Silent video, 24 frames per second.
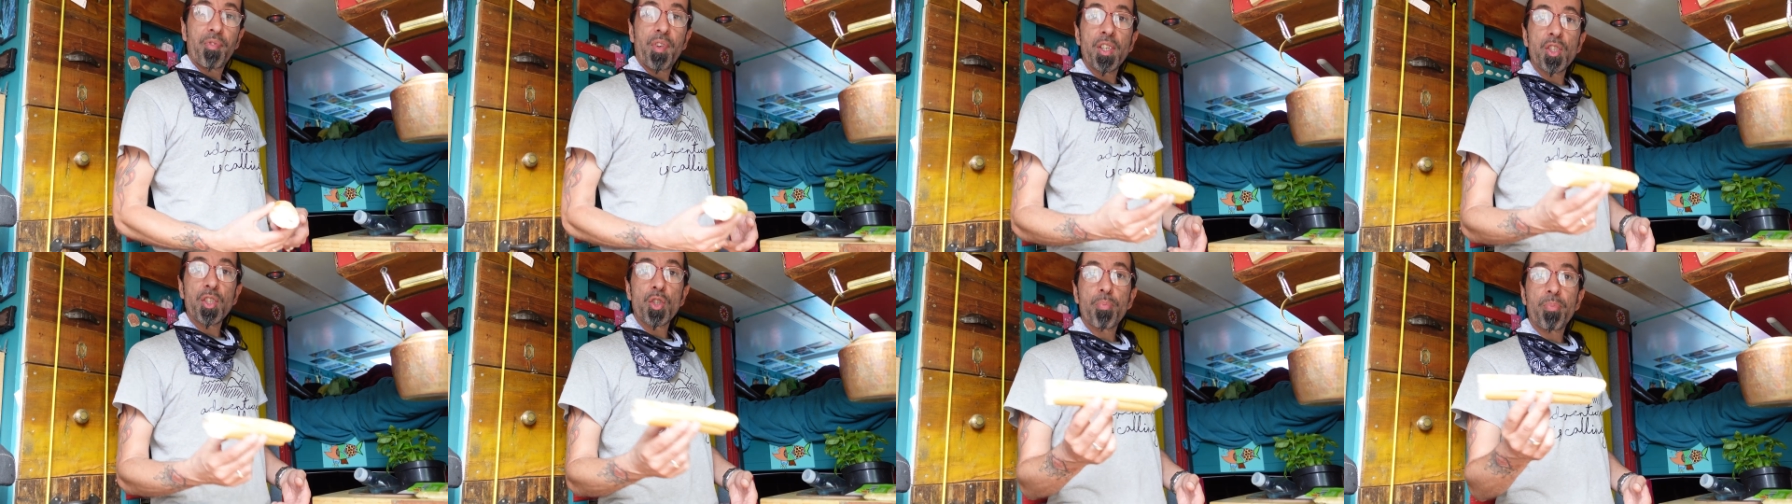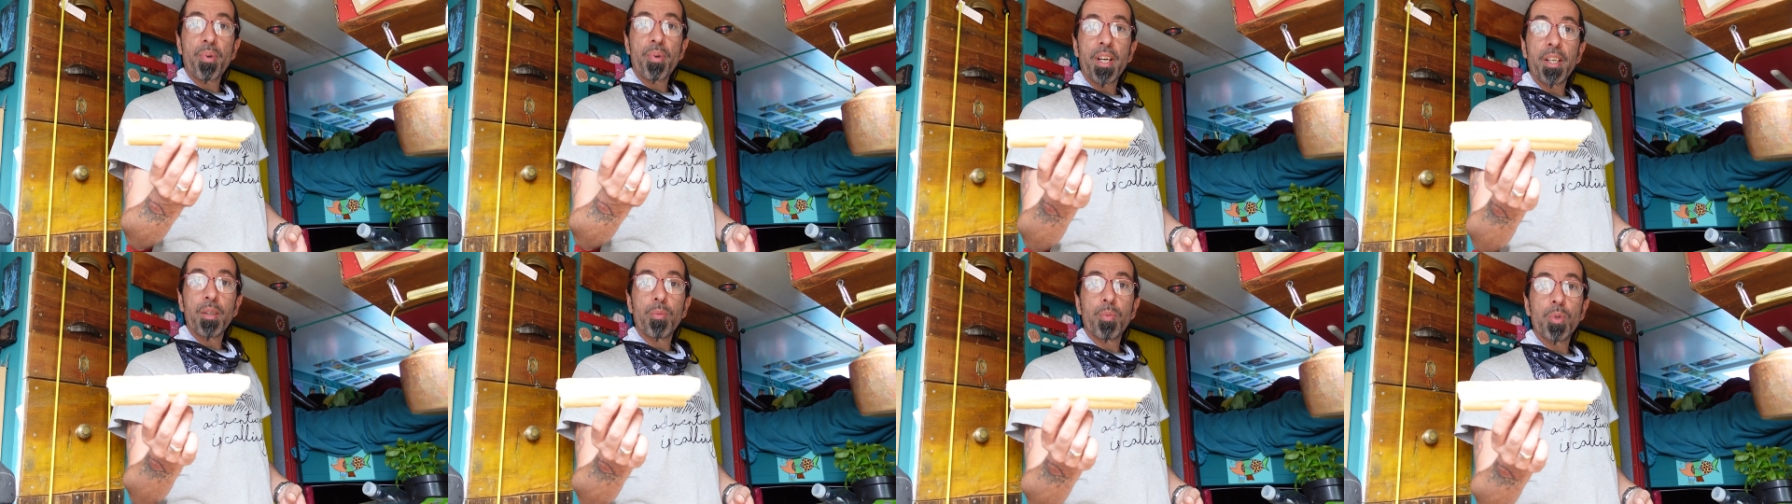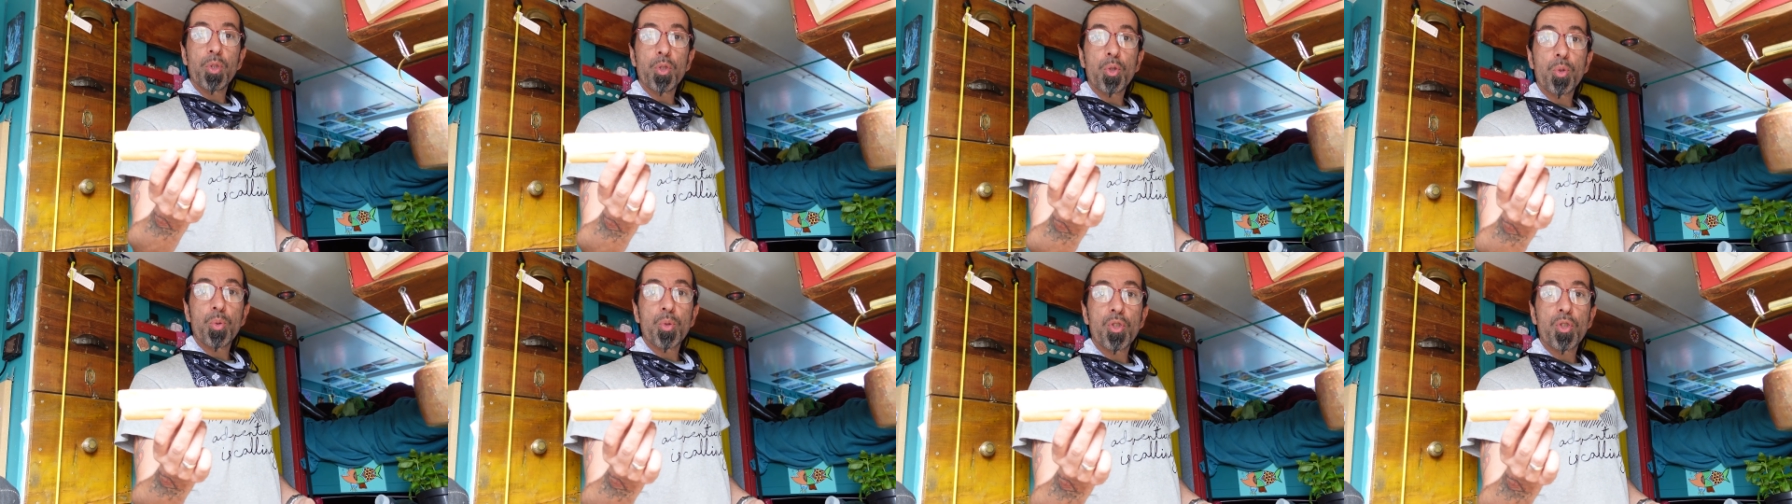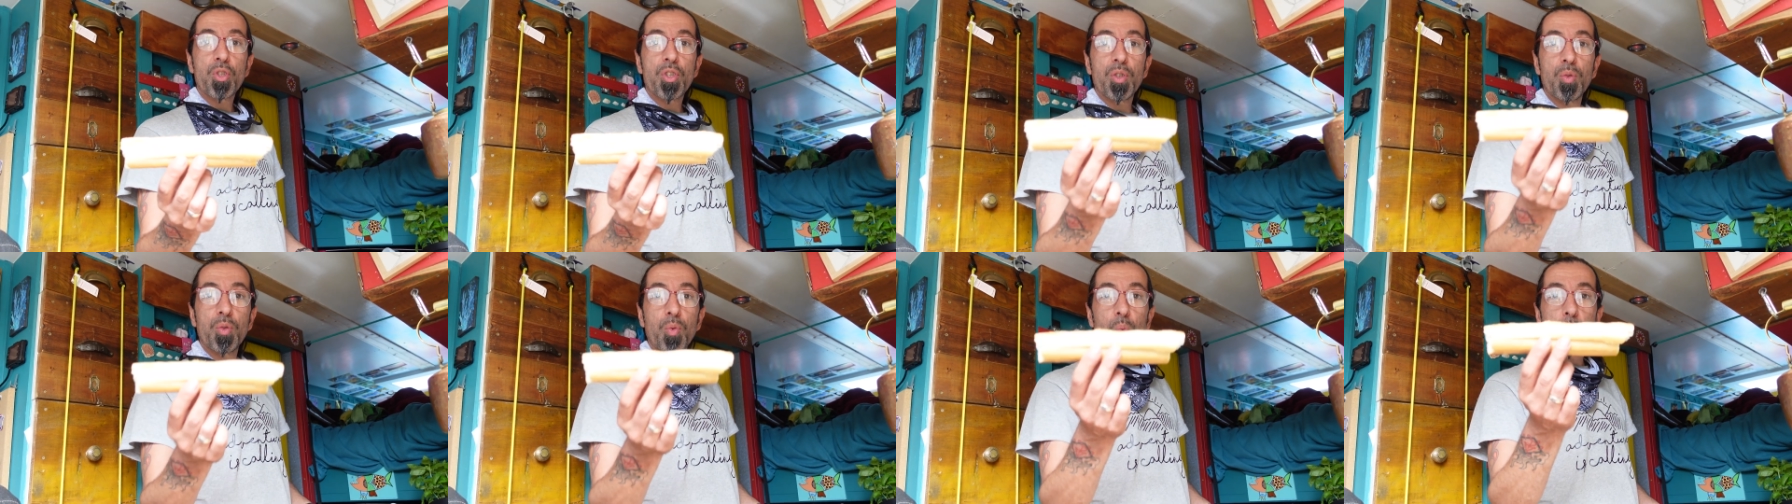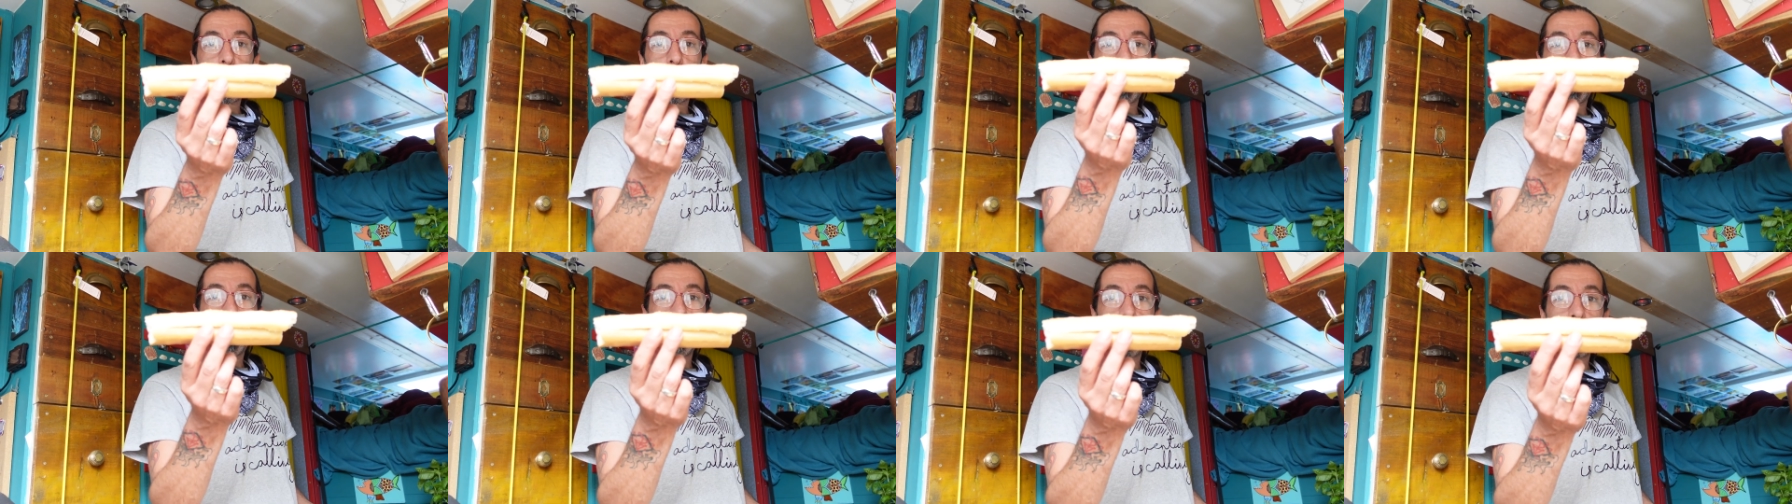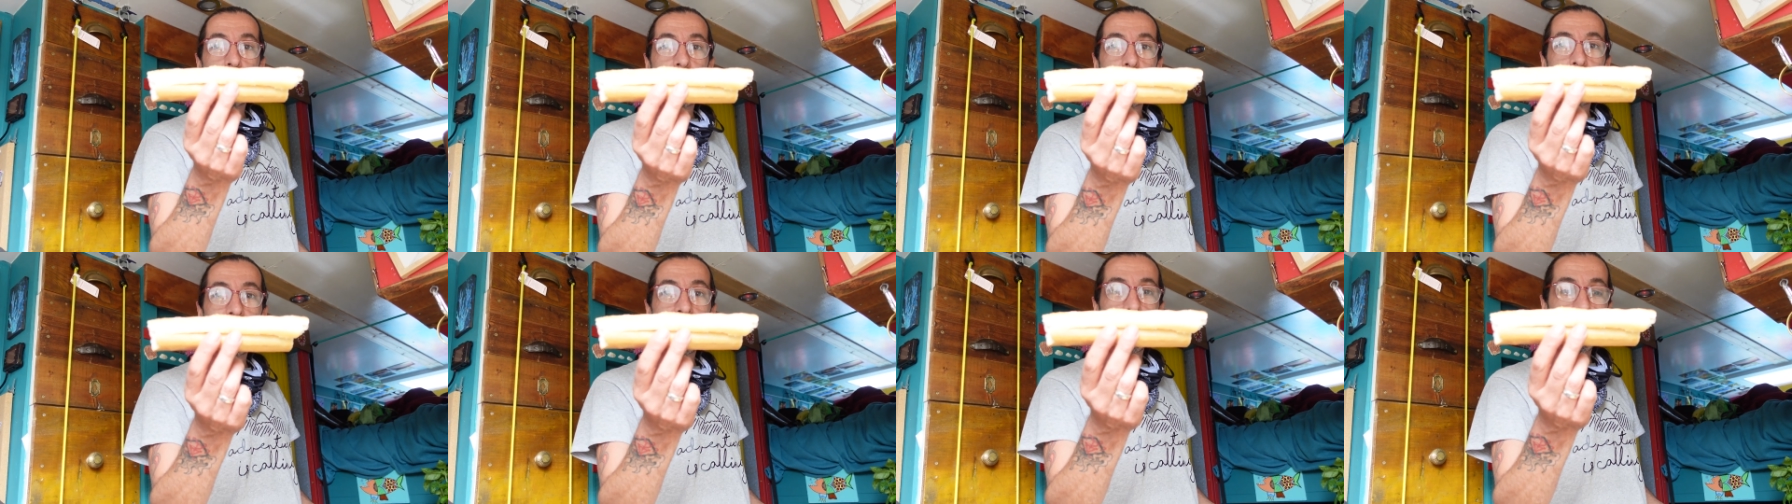French bread, which was still warm when we